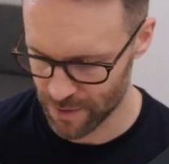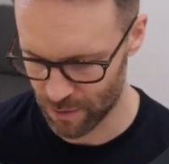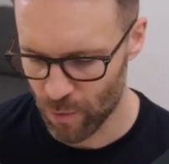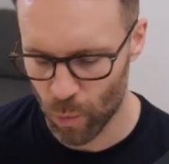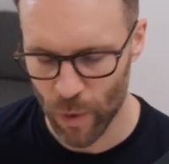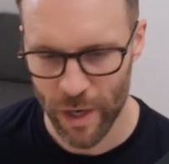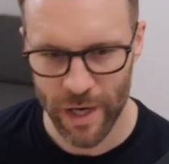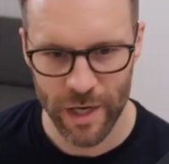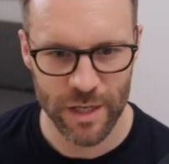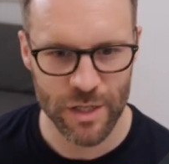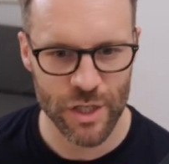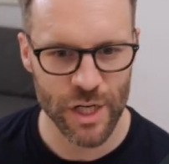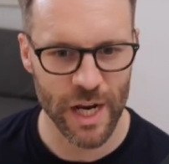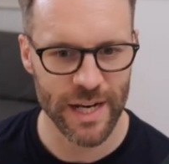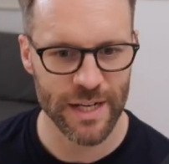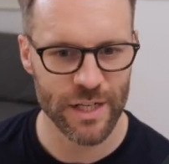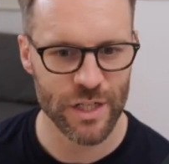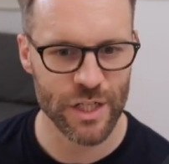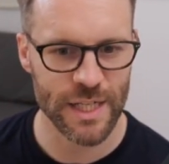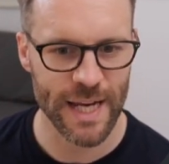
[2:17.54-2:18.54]
We're gonna
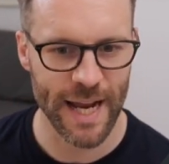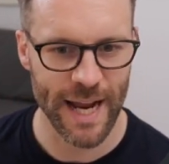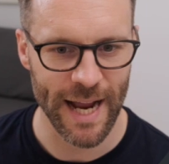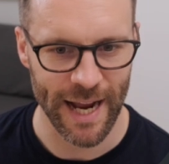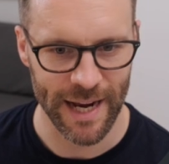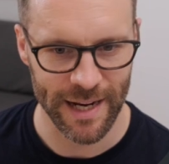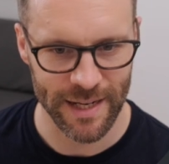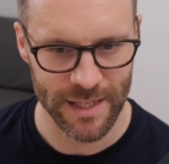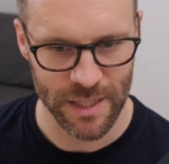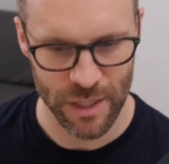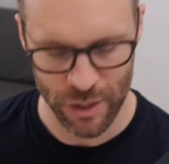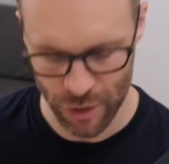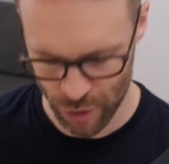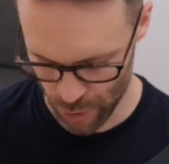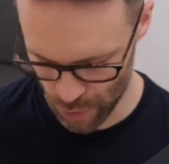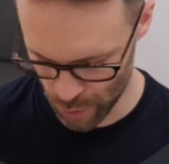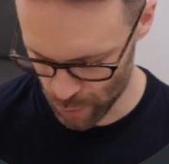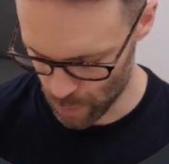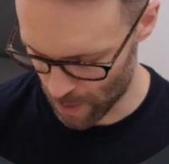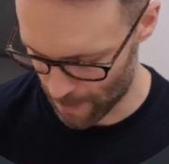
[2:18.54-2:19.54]
change tags
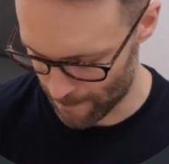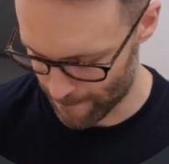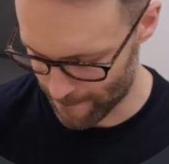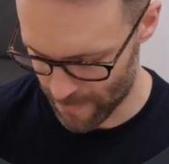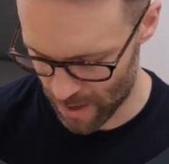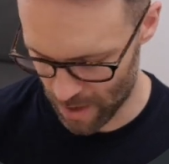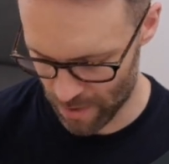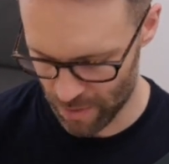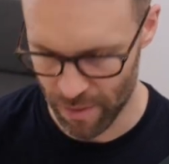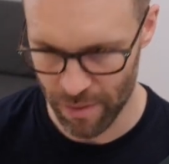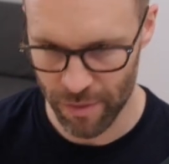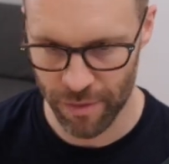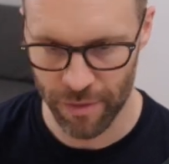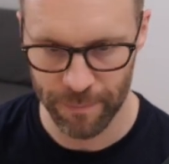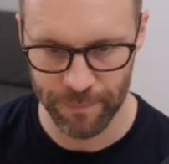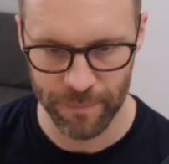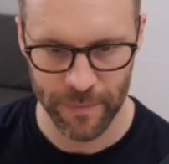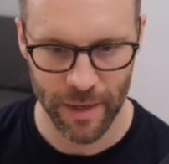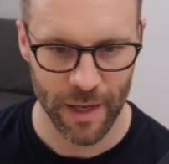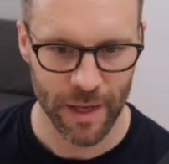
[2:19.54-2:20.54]
to month
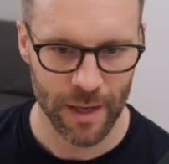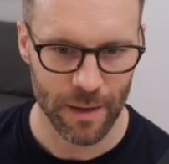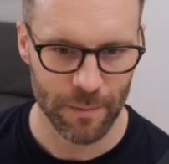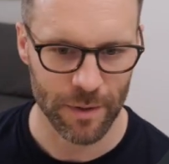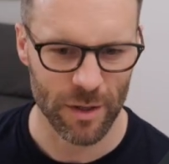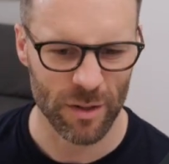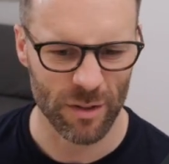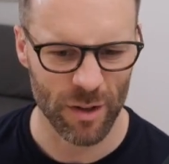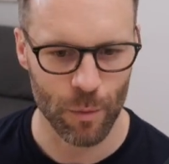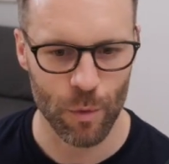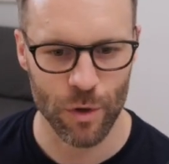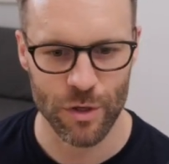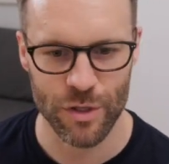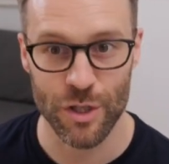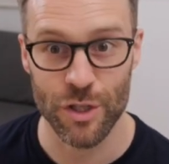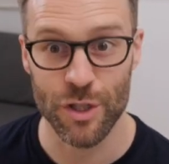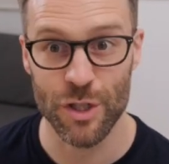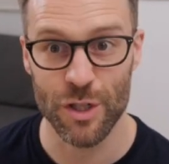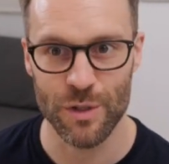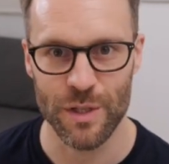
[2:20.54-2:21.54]
because I want to
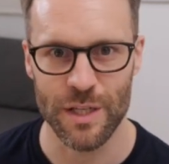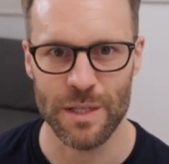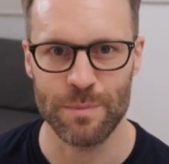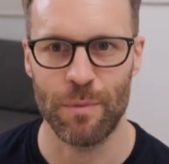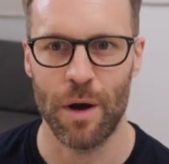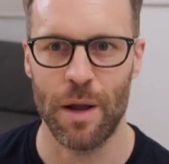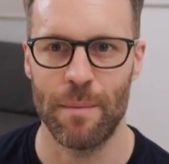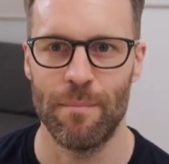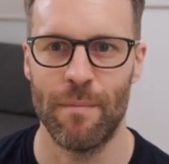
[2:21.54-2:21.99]
do this by